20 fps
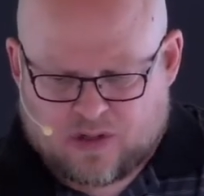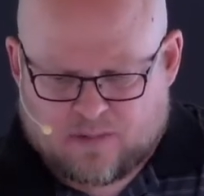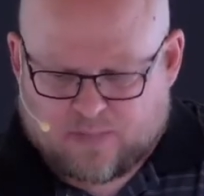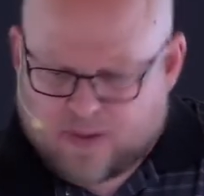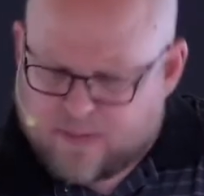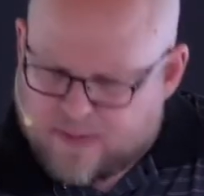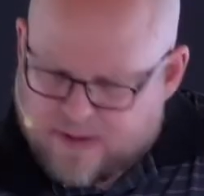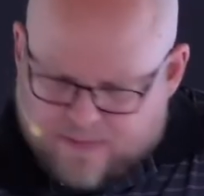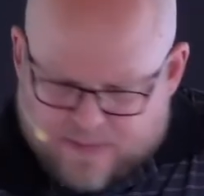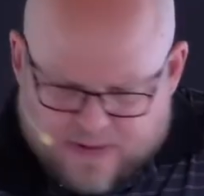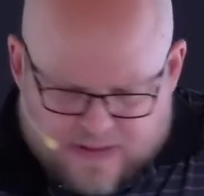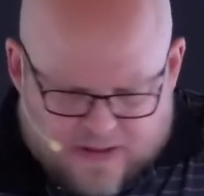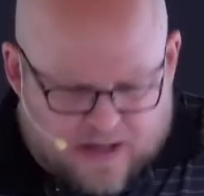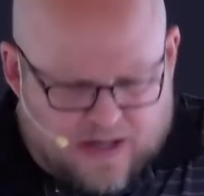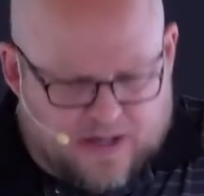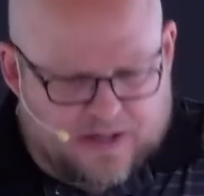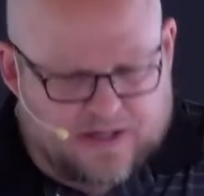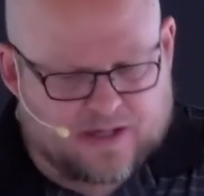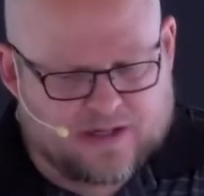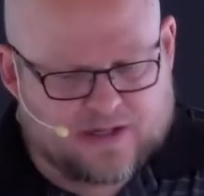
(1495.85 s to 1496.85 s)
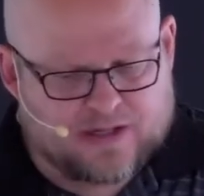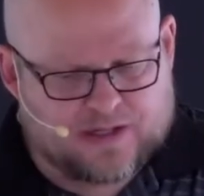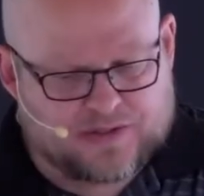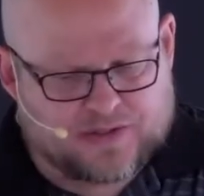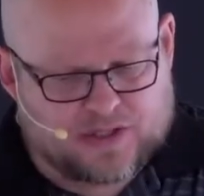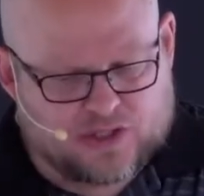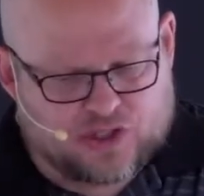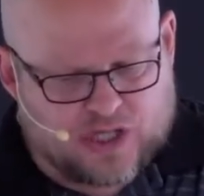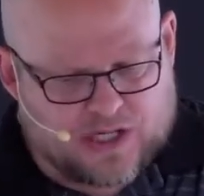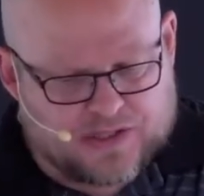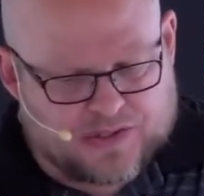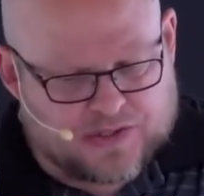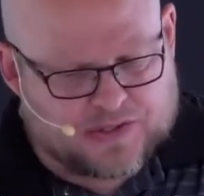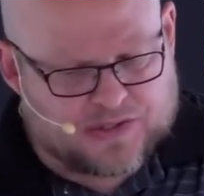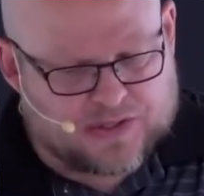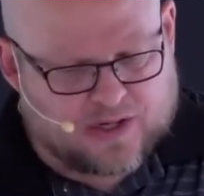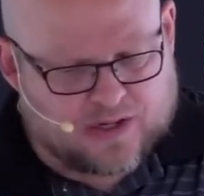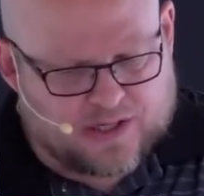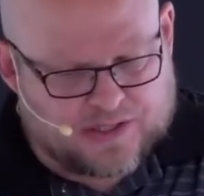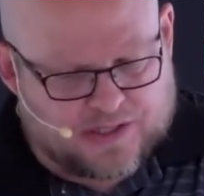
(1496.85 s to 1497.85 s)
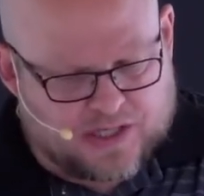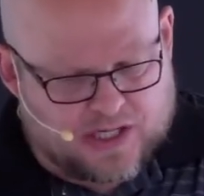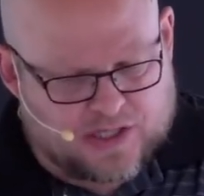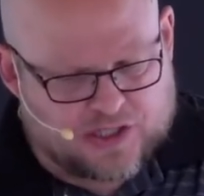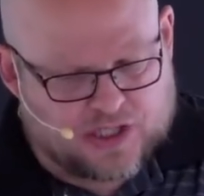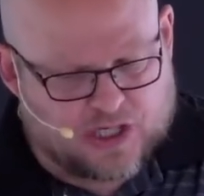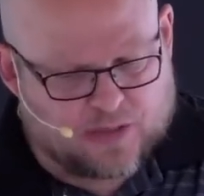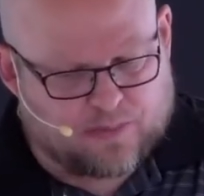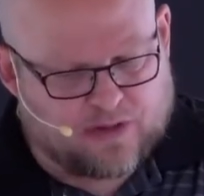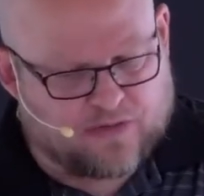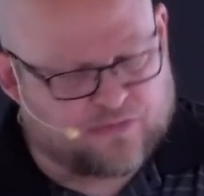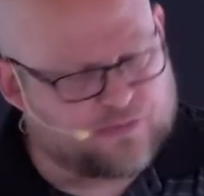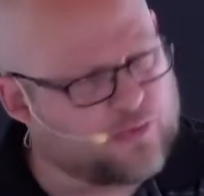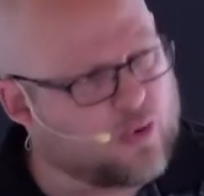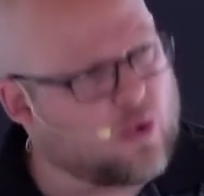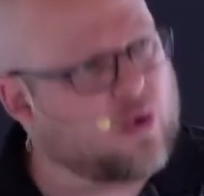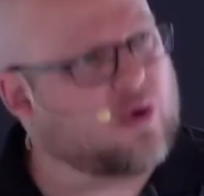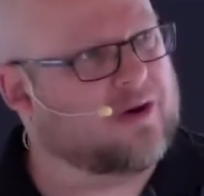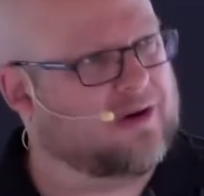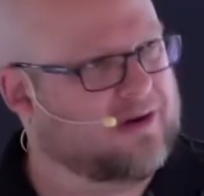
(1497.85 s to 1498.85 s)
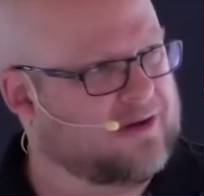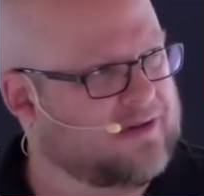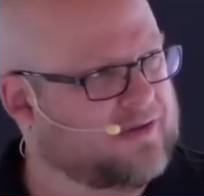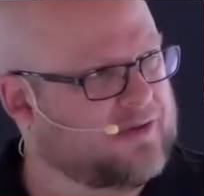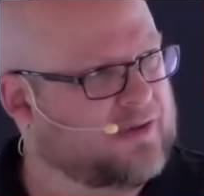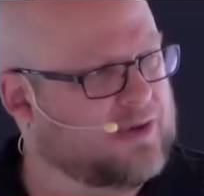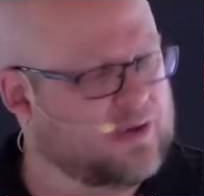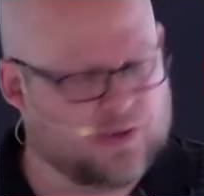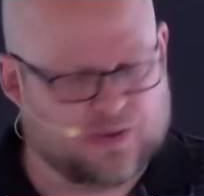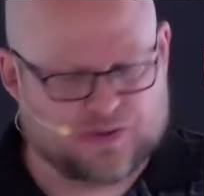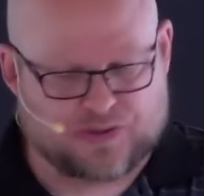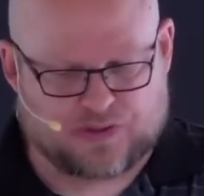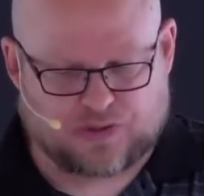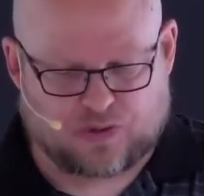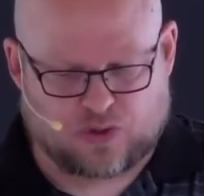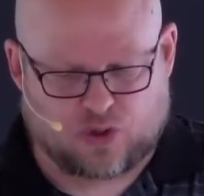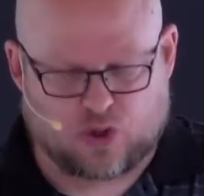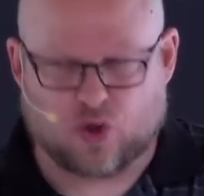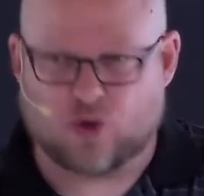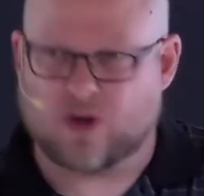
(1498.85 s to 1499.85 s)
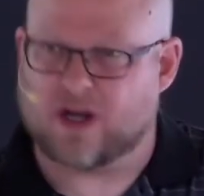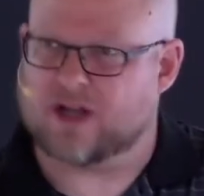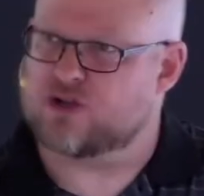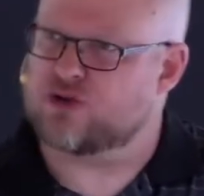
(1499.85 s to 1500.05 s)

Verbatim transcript: But maybe the idea is that Jesus started teaching before those who had